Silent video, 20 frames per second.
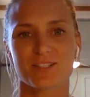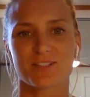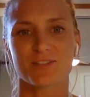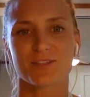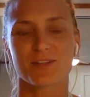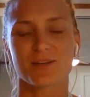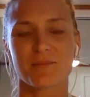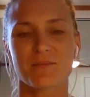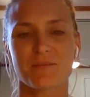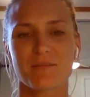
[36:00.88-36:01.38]
you, and
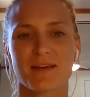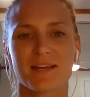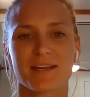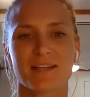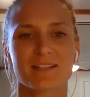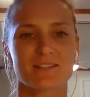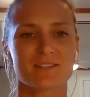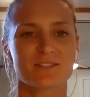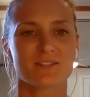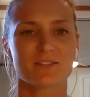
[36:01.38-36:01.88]
it
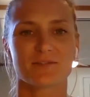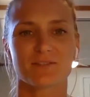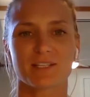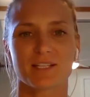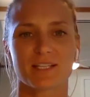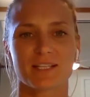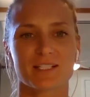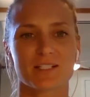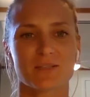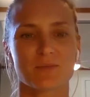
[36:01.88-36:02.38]
may sort of
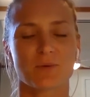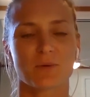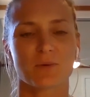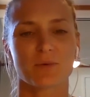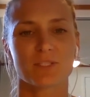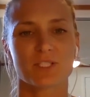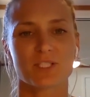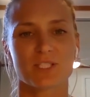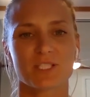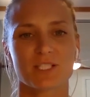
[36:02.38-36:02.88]
link into what we
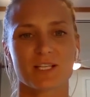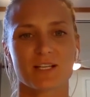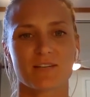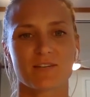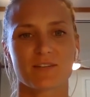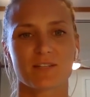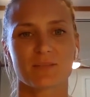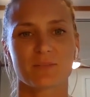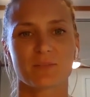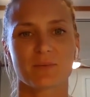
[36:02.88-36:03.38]
just
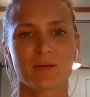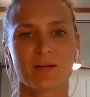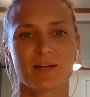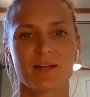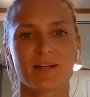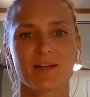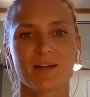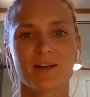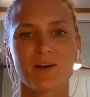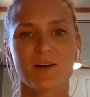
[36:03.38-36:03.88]
covered, but
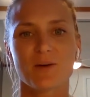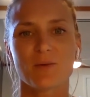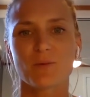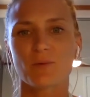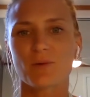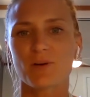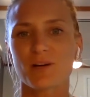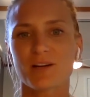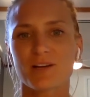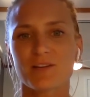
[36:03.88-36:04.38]

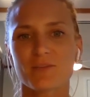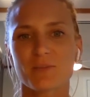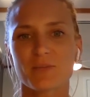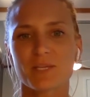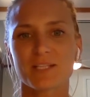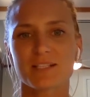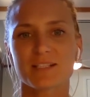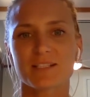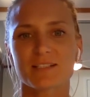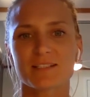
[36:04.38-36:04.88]
what have
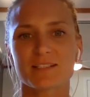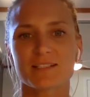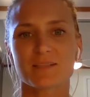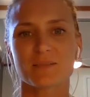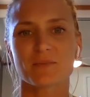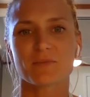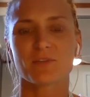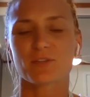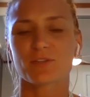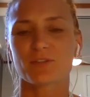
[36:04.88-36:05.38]
been some
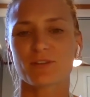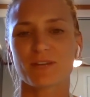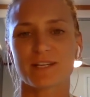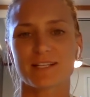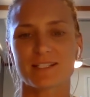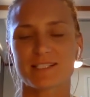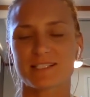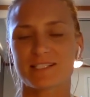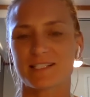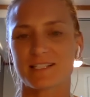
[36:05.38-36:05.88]
of your
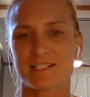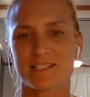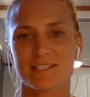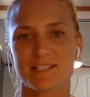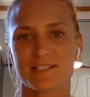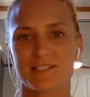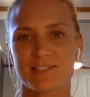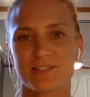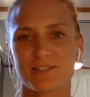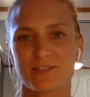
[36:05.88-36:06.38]
greatest
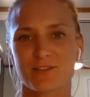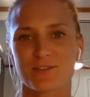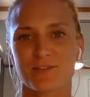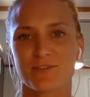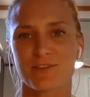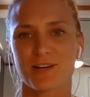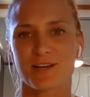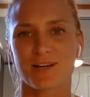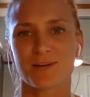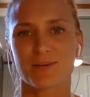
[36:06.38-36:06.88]
lessons so
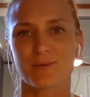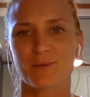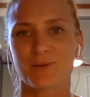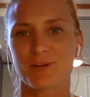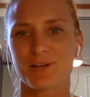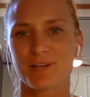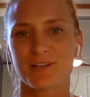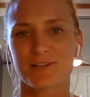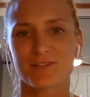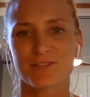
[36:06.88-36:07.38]
far? What
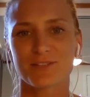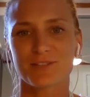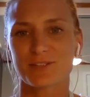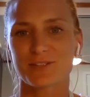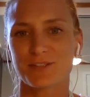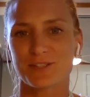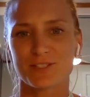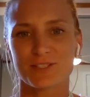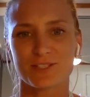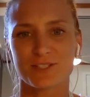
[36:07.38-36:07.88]
have you
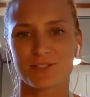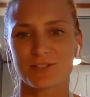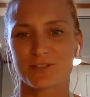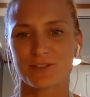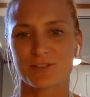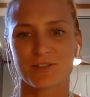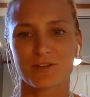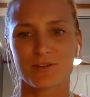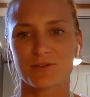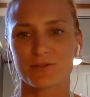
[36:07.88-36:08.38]
learned
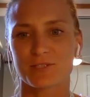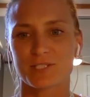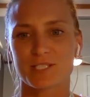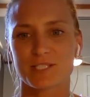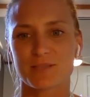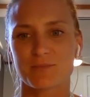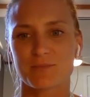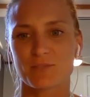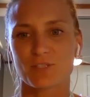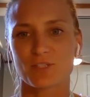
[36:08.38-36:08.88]
along the
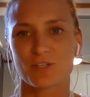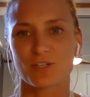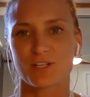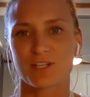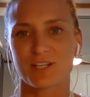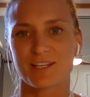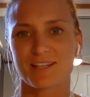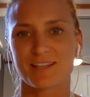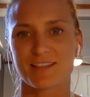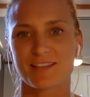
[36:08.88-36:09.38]
autism
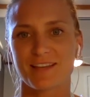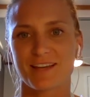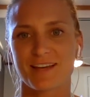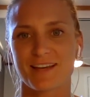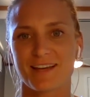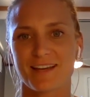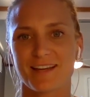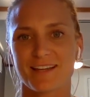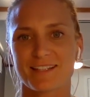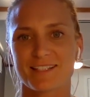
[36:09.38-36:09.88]
journey that
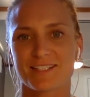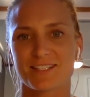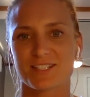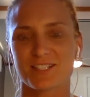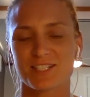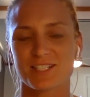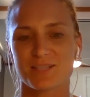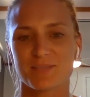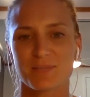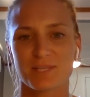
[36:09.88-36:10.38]
has
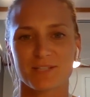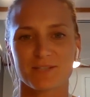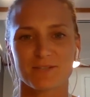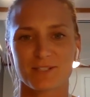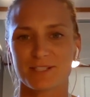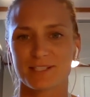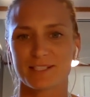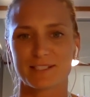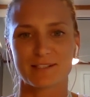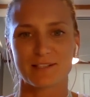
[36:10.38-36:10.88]
just been
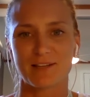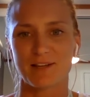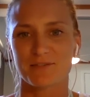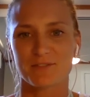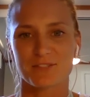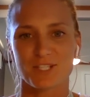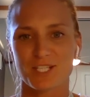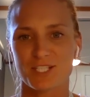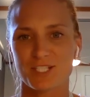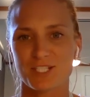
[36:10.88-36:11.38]
really
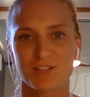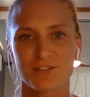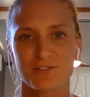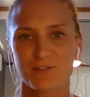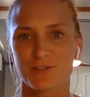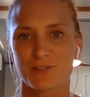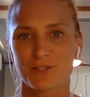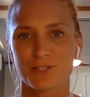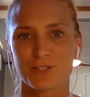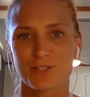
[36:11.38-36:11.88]
life-changing
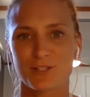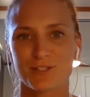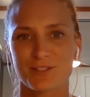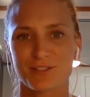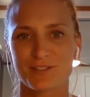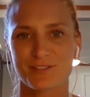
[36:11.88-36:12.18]
for you?